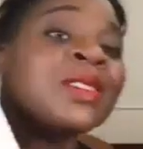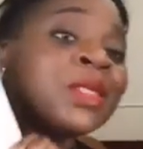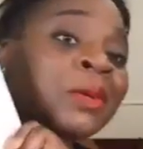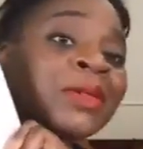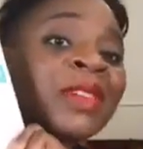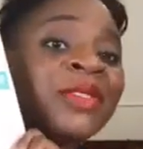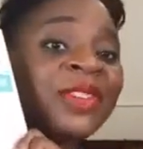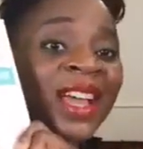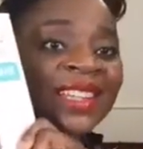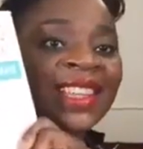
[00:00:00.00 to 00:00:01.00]
top of the
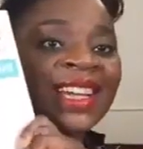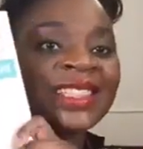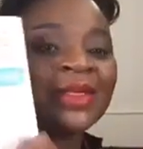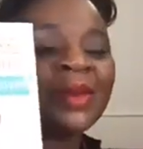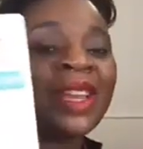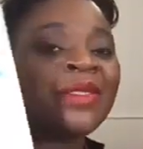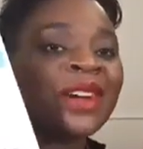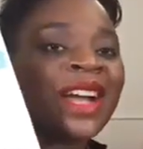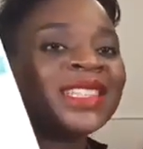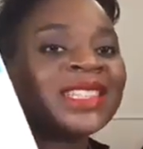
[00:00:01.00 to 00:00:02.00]
fact that whenever
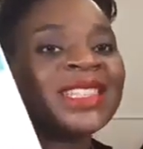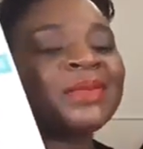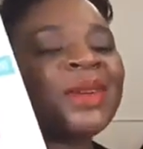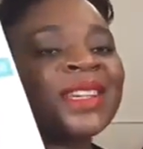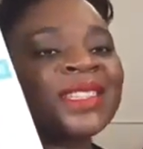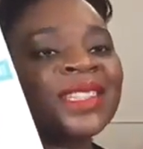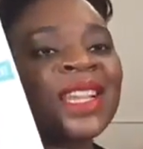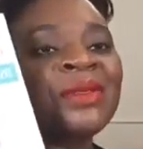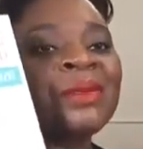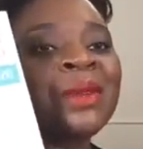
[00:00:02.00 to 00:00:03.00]
I see this magazine, I
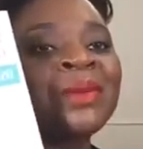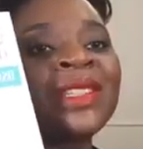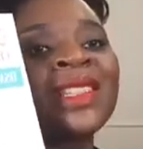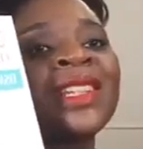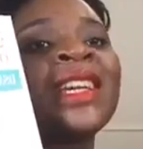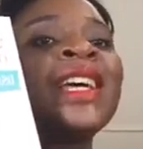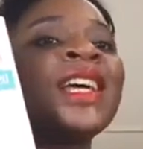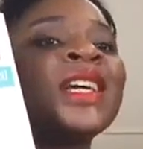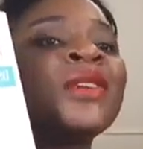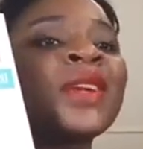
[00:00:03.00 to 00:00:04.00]
remember the
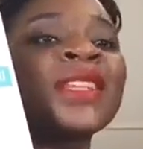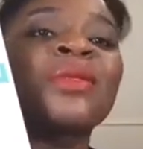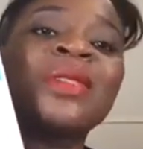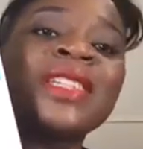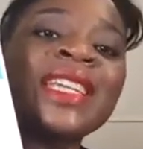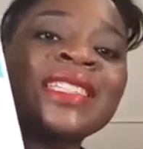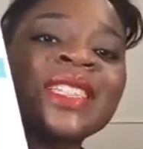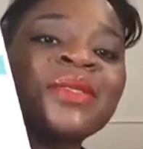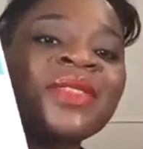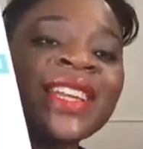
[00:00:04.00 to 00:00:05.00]
great 3 days
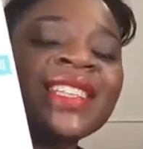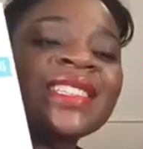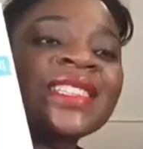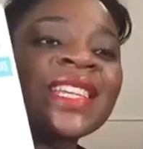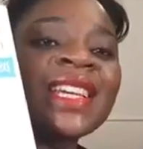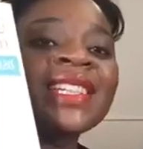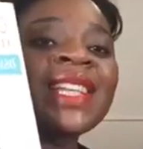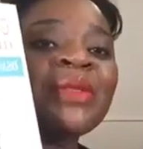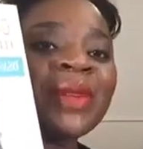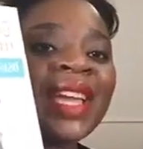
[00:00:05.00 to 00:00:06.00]
event
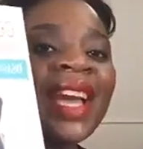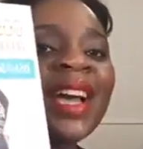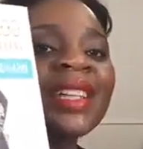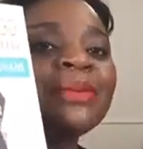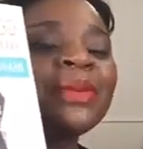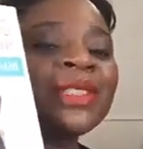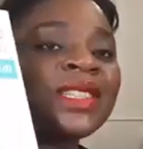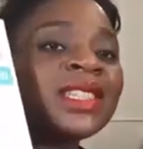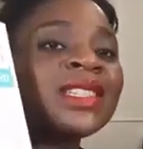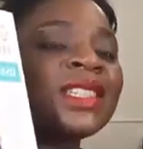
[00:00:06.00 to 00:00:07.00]
that we had. But
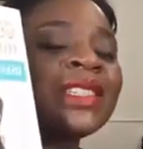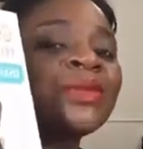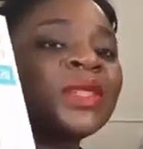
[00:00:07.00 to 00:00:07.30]
this is